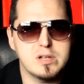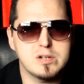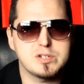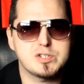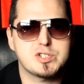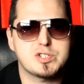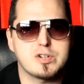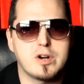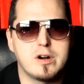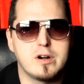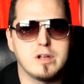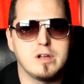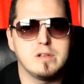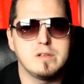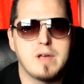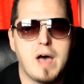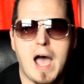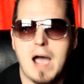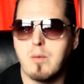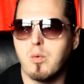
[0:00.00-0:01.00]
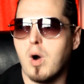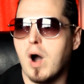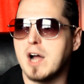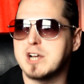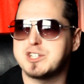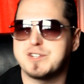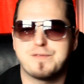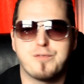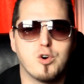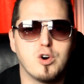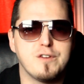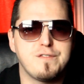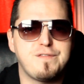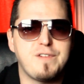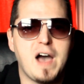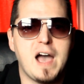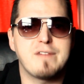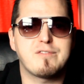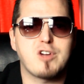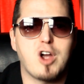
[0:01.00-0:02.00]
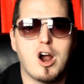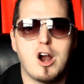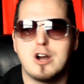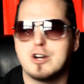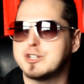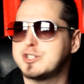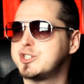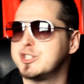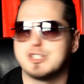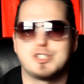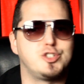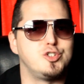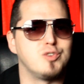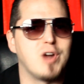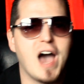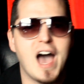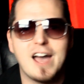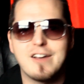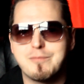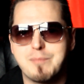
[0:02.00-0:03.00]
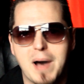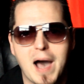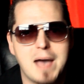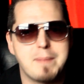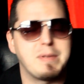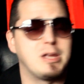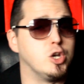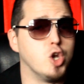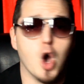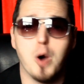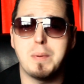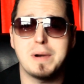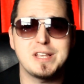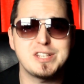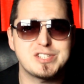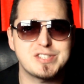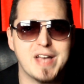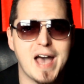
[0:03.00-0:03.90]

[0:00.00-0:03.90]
a little startled. I watched four or five cars just drive by me. Nobody